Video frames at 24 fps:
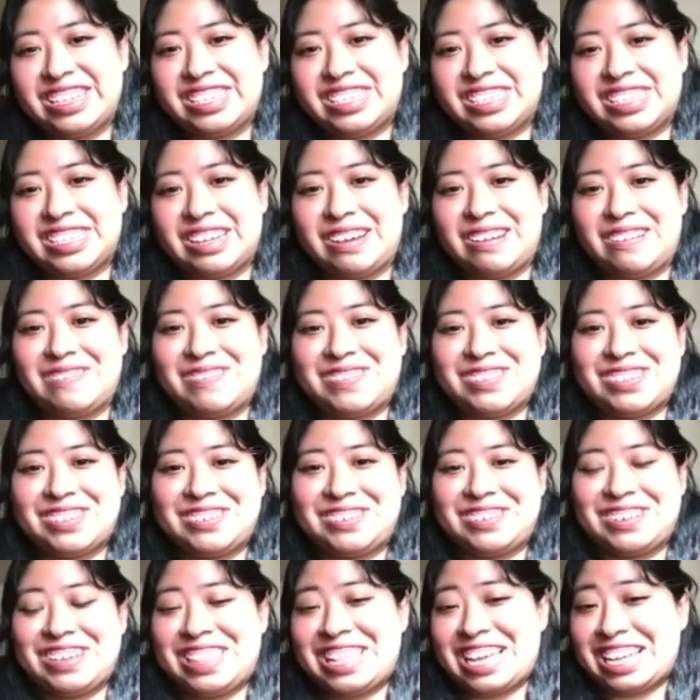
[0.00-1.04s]
stuff.
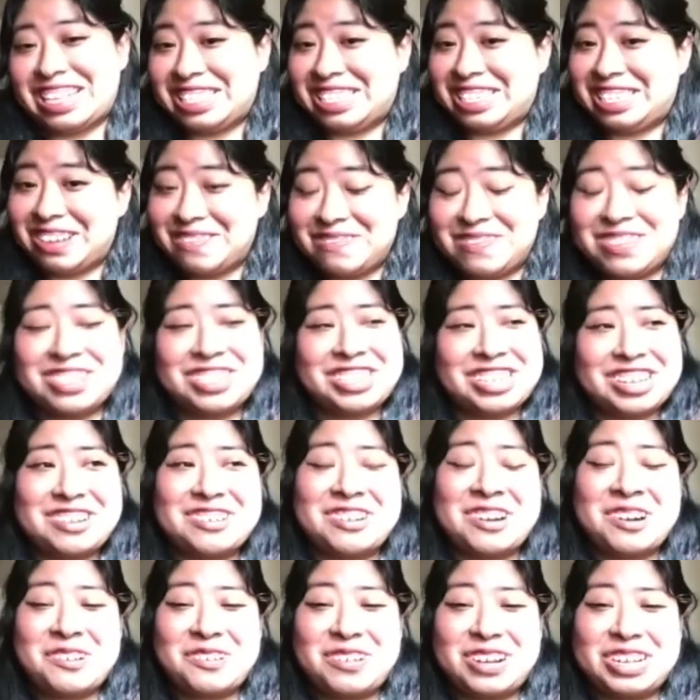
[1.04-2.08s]
So, and that stuff doesn't
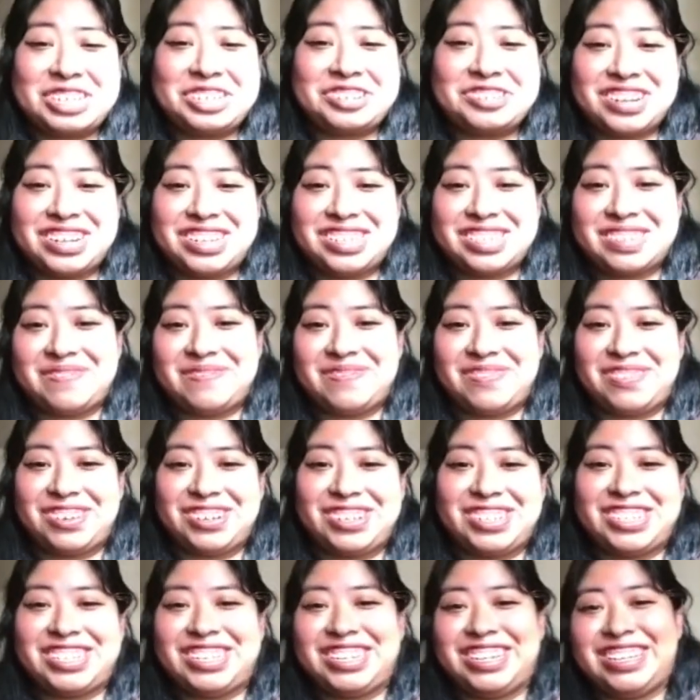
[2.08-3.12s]
grow on trees,
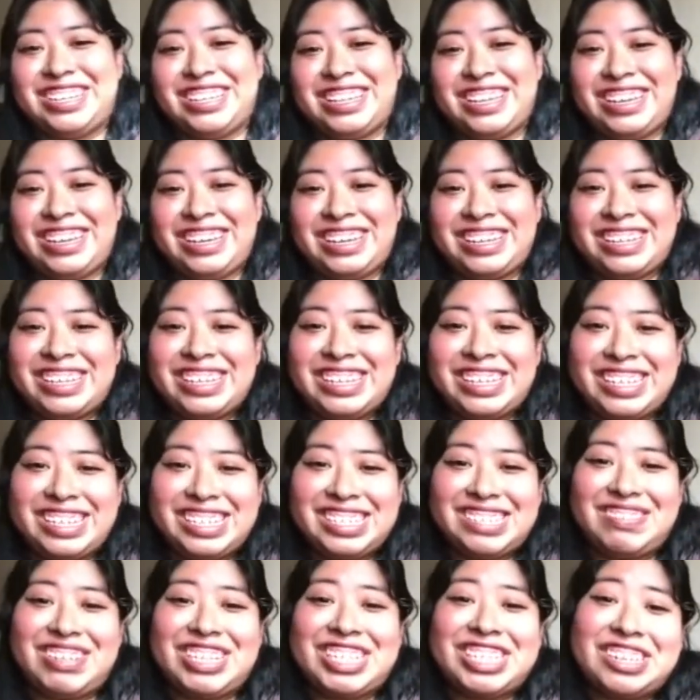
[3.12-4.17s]
unfortunately,
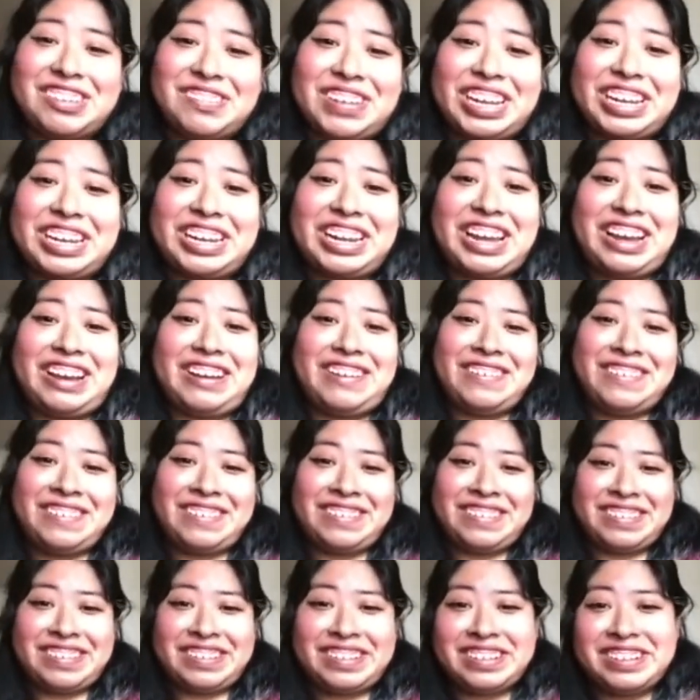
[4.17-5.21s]
especially right now.
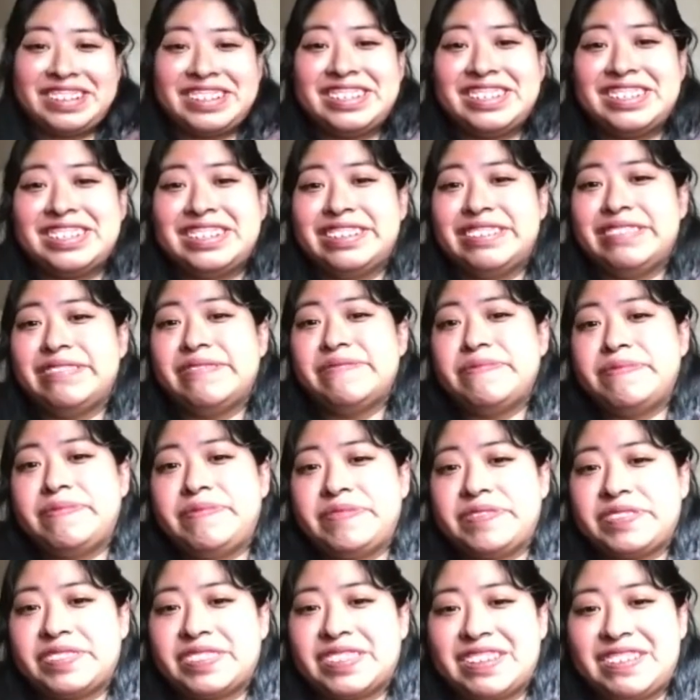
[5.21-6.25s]

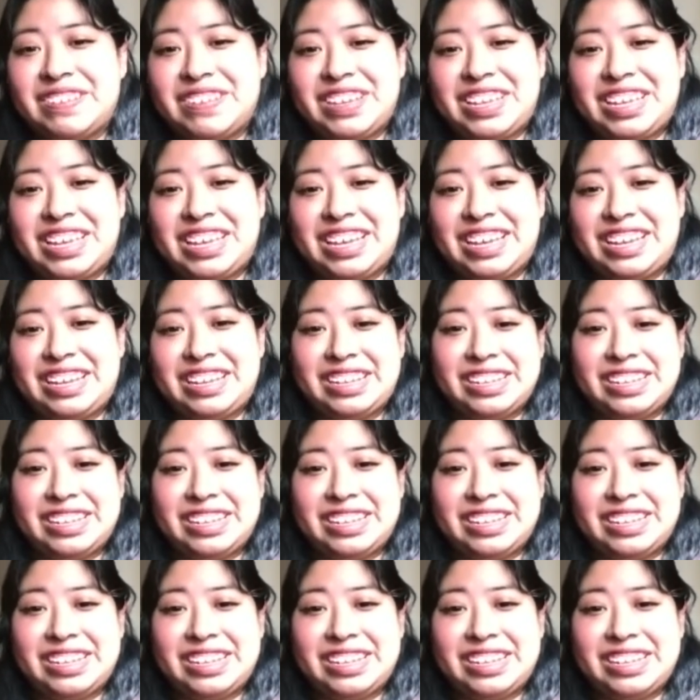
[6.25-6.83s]
But yeah.